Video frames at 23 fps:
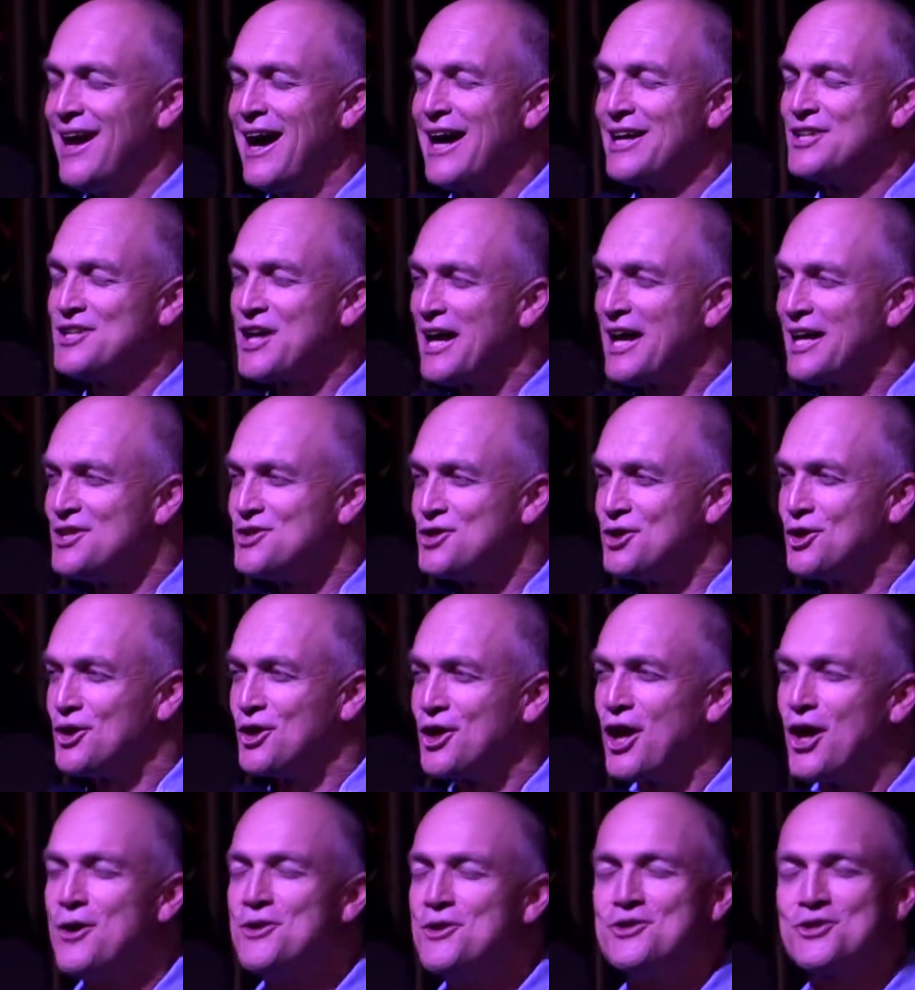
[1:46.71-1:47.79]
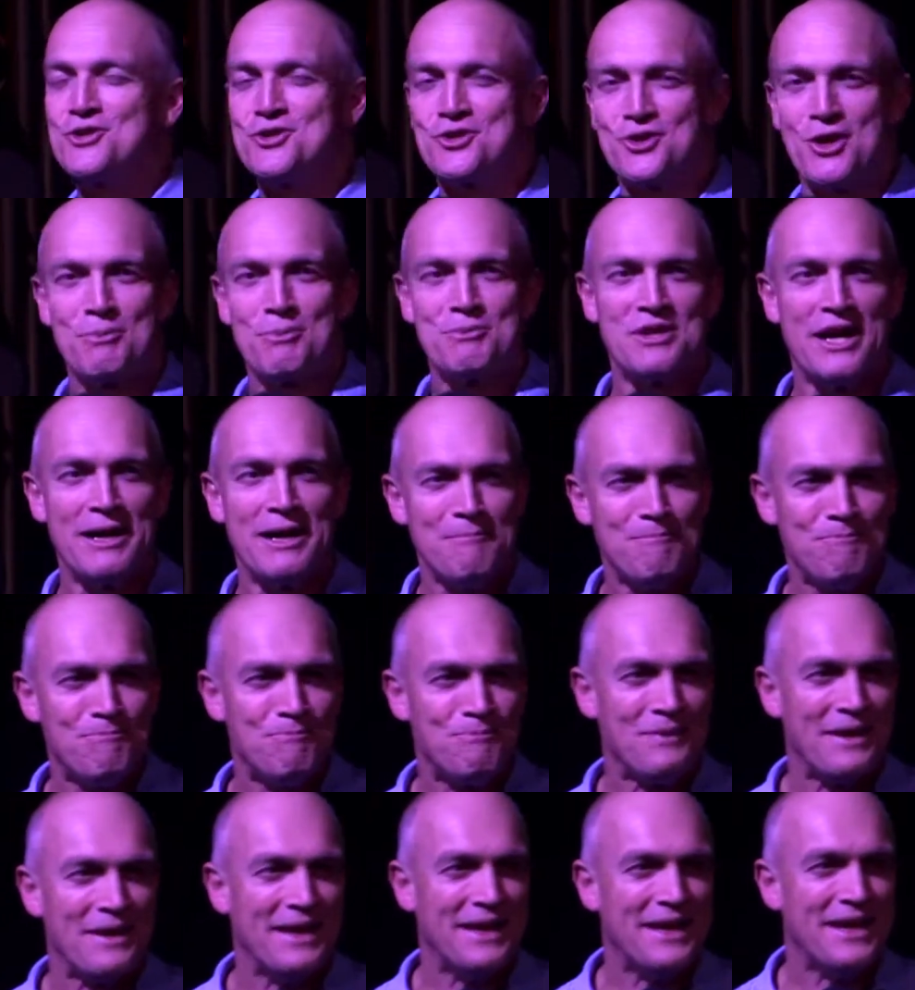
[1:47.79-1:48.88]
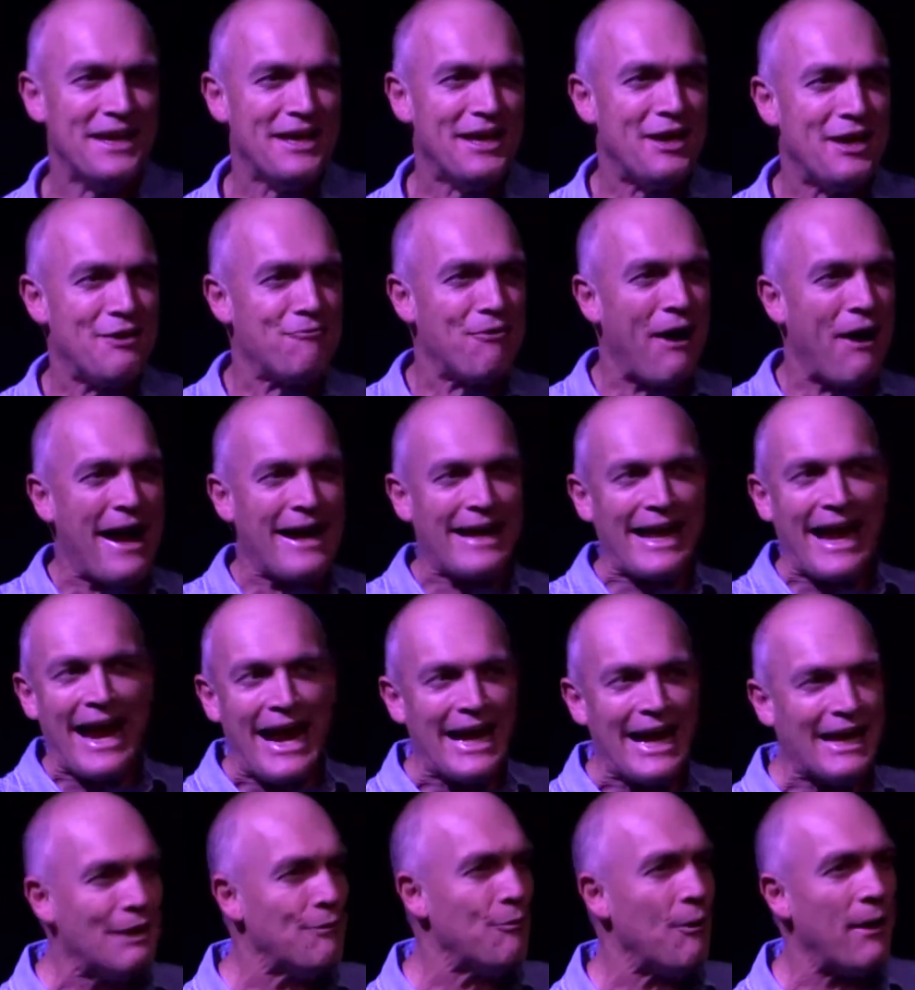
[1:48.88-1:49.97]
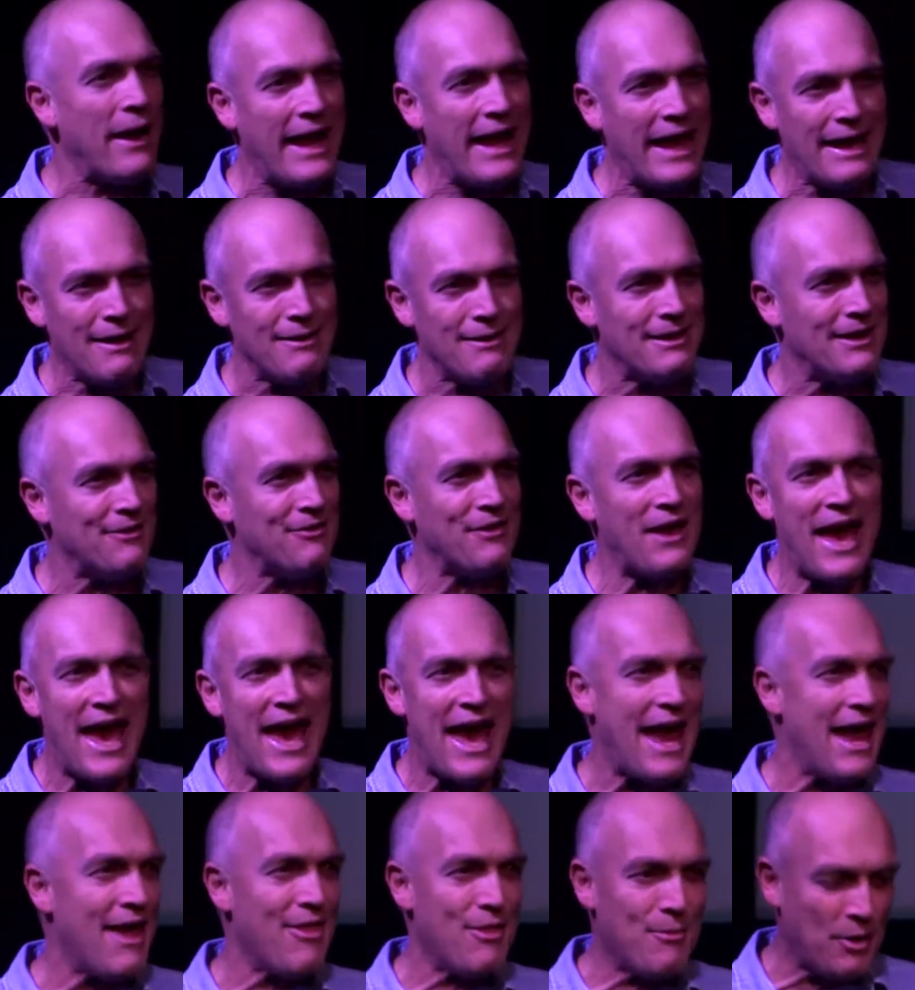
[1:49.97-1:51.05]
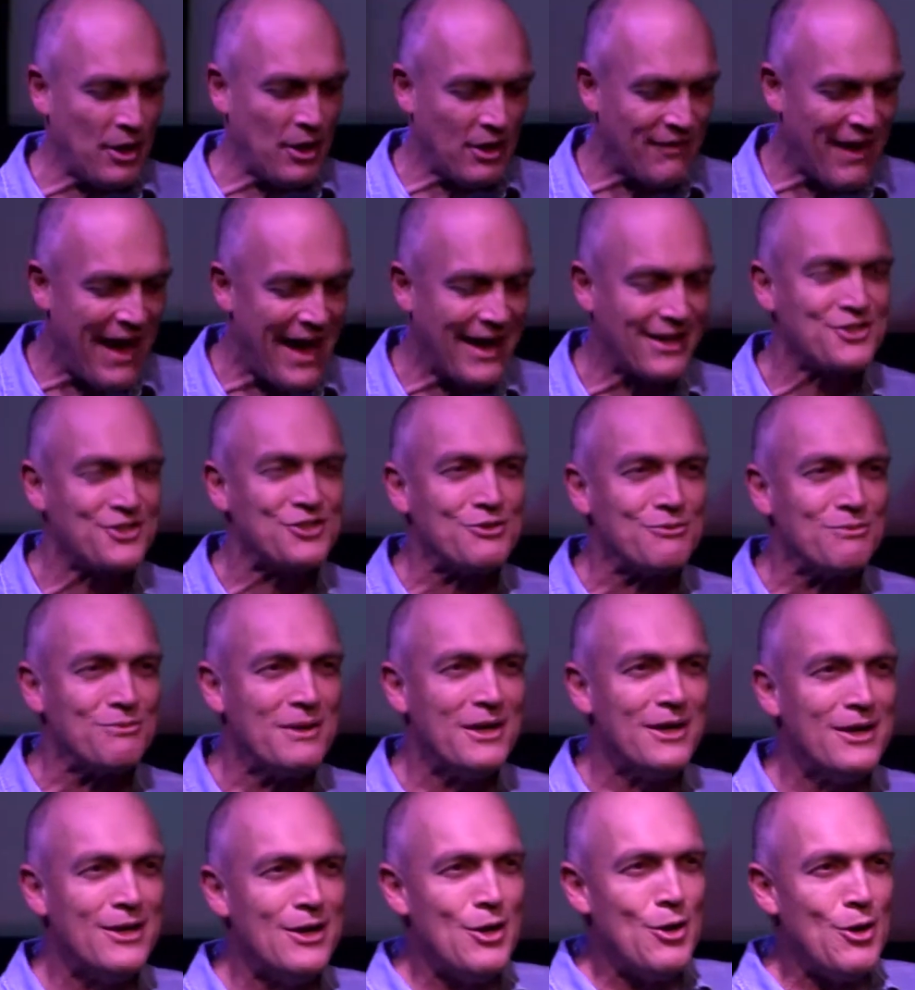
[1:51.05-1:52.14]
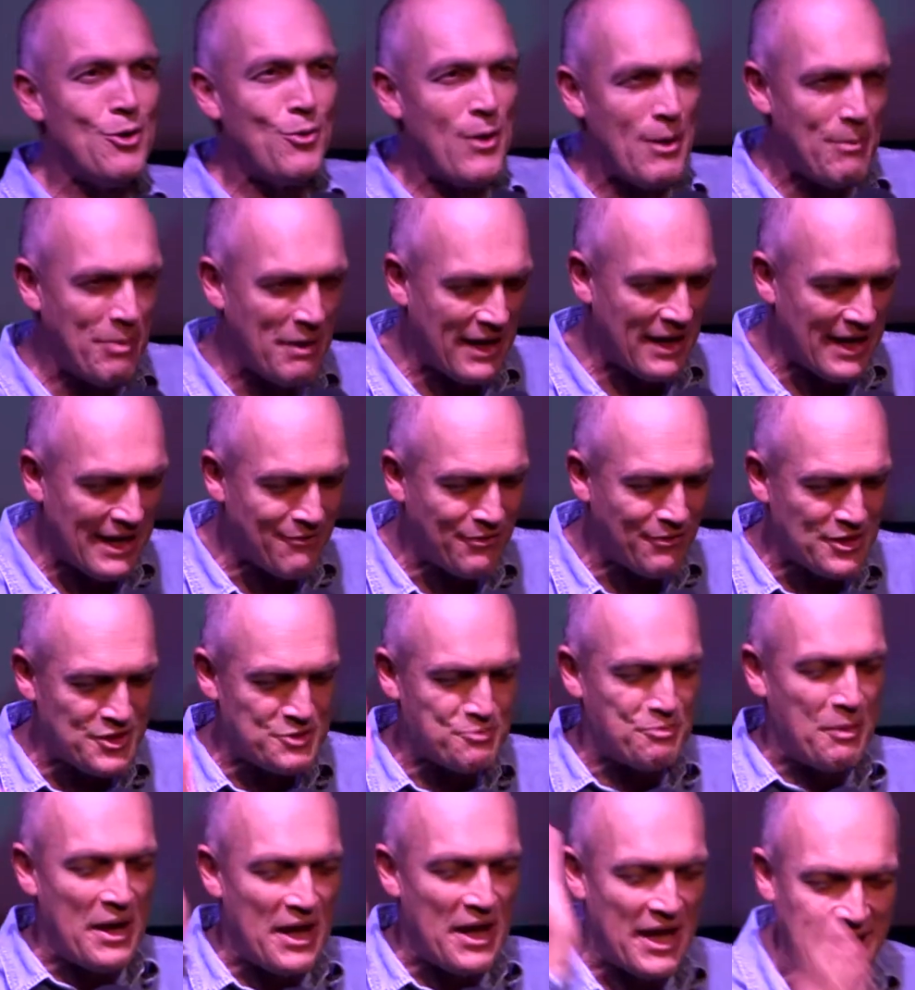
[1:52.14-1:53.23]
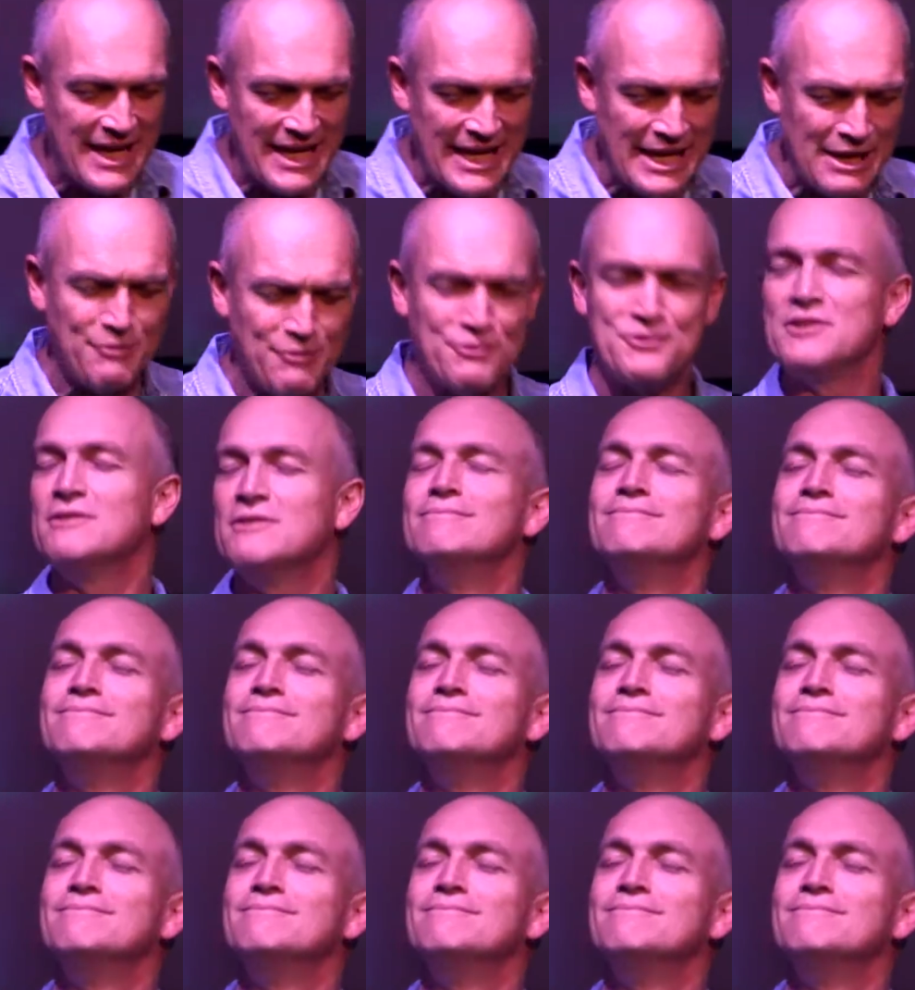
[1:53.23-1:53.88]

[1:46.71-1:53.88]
I challenge you to go into Scripture and find anywhere in the book of Acts where believers believed,